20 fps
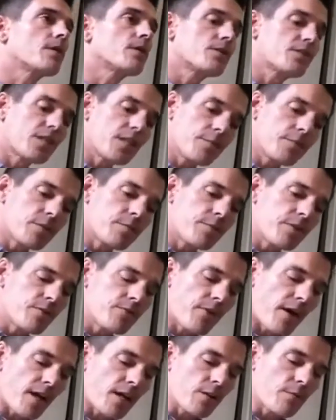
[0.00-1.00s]
seem to be
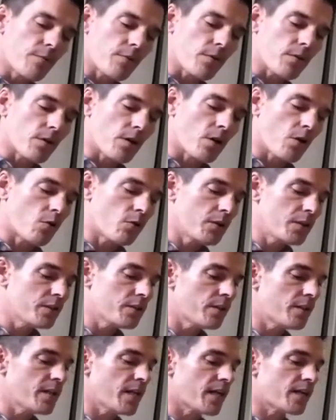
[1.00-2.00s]
valuable only
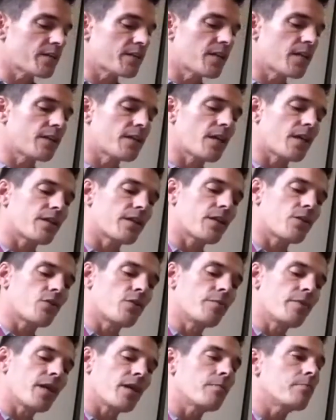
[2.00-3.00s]
to the extent that they
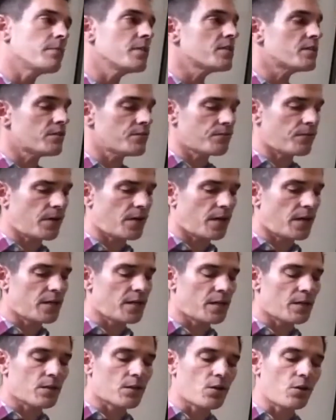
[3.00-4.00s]
remain mystified
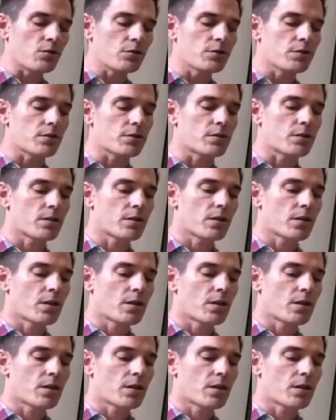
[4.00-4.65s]
and occulted